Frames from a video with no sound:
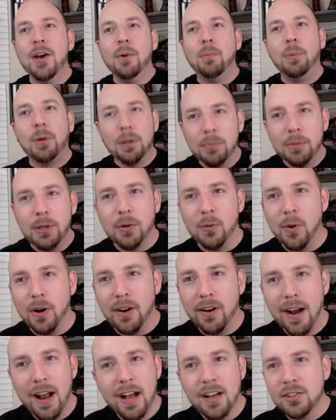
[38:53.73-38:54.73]
put him in a
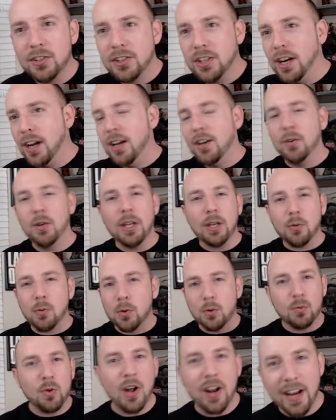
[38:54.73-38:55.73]
warehouse and i like we're
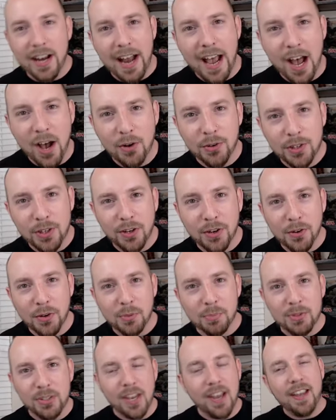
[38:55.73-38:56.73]
running out you know what i'm
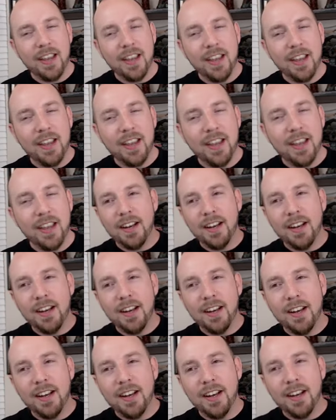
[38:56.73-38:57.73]
saying and
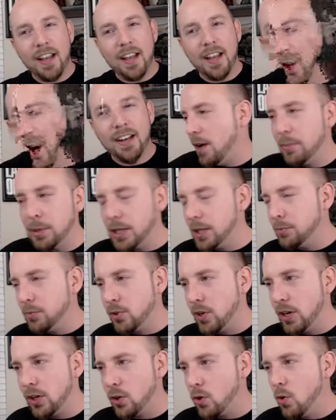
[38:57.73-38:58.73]
then like a zombie comes
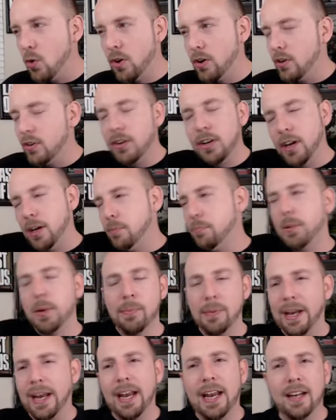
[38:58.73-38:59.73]
around the corner and I put
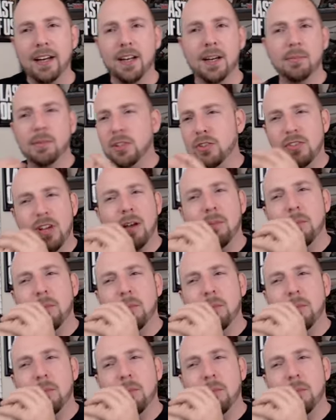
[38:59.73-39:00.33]
my hand up and the zombie